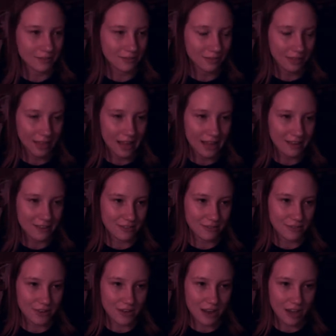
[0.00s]
land
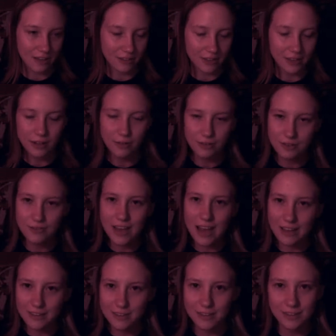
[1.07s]
of, not, you know, it's
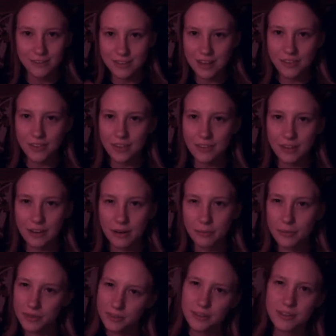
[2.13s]
vast, there's nothing there,
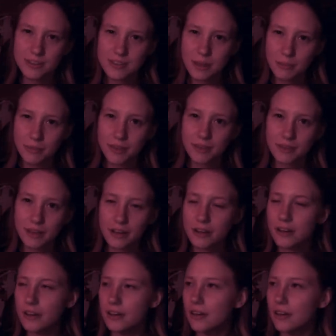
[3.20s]
but there is something there,